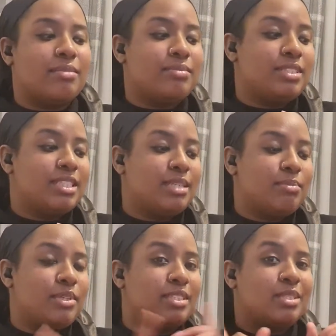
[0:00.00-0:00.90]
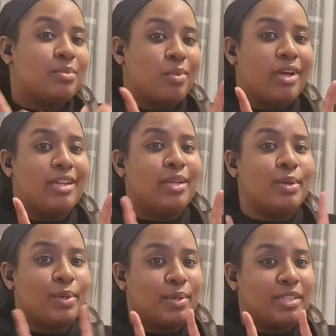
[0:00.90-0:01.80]
I'm just gonna post this one
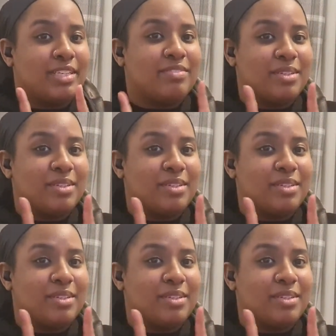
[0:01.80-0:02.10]
and only